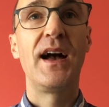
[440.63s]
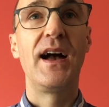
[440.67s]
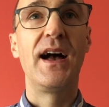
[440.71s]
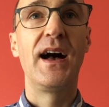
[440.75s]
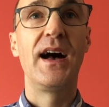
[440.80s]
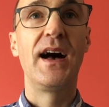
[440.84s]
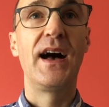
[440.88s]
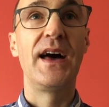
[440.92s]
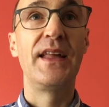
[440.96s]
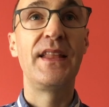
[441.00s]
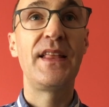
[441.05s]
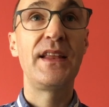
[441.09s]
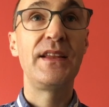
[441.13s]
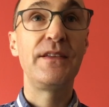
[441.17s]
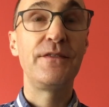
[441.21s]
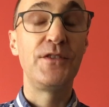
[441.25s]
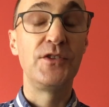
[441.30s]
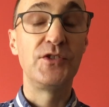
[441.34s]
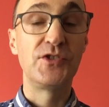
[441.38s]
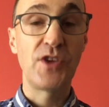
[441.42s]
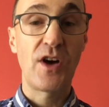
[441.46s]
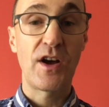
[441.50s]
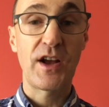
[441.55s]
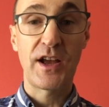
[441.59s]
And then if
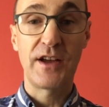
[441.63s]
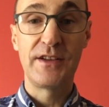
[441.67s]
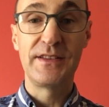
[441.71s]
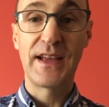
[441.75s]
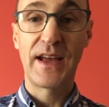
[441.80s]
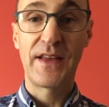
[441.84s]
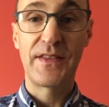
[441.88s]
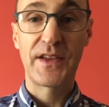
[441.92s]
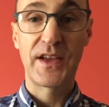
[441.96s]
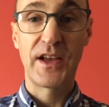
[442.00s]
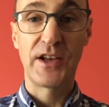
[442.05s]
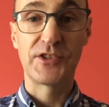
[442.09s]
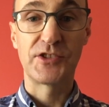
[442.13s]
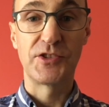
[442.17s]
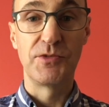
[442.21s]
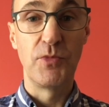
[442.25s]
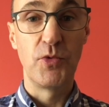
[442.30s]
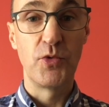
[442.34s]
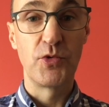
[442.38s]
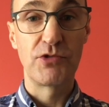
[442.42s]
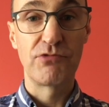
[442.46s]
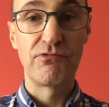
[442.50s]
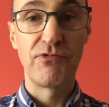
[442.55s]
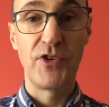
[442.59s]
you start going down the custom
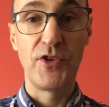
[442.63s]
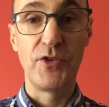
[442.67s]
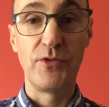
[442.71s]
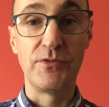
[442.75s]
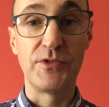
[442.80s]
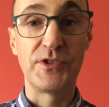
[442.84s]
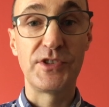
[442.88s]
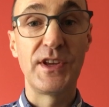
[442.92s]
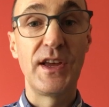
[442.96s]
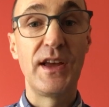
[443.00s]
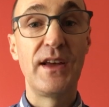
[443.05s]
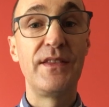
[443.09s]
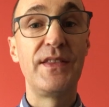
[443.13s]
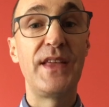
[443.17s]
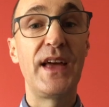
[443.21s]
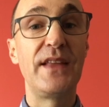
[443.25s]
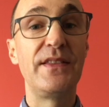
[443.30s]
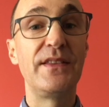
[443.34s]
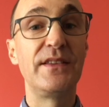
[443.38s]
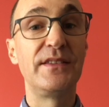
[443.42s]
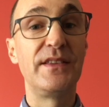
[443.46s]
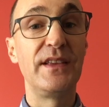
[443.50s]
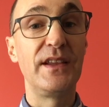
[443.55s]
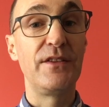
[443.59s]
order route,
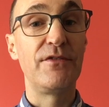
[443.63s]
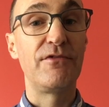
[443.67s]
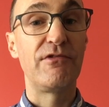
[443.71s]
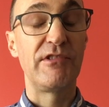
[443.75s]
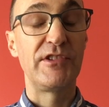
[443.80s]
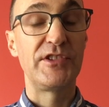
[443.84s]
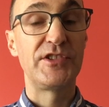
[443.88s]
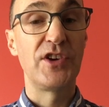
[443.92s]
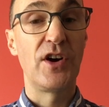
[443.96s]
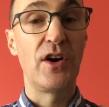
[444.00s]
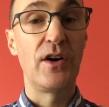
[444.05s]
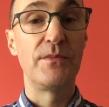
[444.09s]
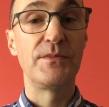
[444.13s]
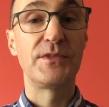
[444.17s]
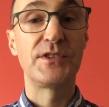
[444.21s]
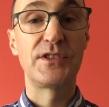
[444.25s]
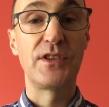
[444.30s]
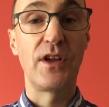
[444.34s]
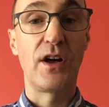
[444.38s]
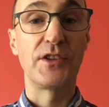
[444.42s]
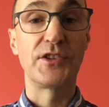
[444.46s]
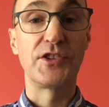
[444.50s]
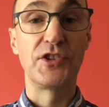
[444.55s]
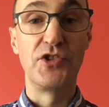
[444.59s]
then the delivery times
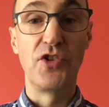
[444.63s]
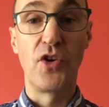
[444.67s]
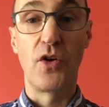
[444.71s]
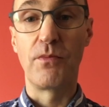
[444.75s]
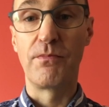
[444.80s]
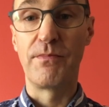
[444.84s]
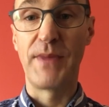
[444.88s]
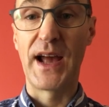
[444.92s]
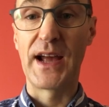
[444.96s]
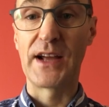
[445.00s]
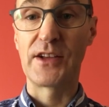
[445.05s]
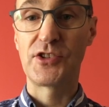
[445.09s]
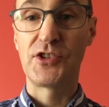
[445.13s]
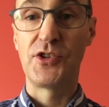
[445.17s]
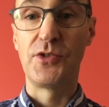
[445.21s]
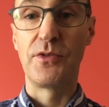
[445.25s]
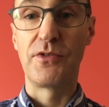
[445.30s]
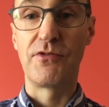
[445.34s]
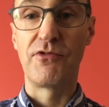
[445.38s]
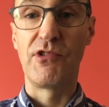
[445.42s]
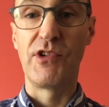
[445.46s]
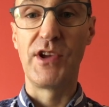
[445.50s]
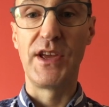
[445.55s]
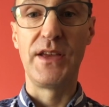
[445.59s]
start to knock back 2 or
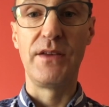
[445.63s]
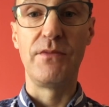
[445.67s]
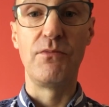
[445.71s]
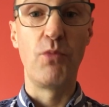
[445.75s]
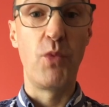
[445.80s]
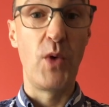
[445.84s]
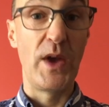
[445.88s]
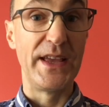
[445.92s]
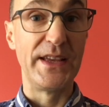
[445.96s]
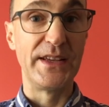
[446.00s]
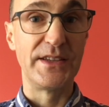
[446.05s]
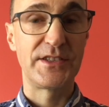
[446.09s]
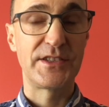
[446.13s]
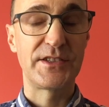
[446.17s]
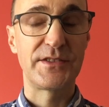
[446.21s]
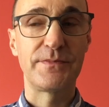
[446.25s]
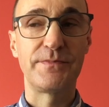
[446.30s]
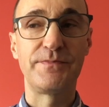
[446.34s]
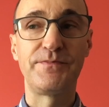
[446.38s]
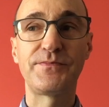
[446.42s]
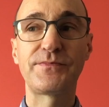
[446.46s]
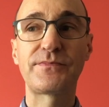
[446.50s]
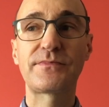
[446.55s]
3 weeks.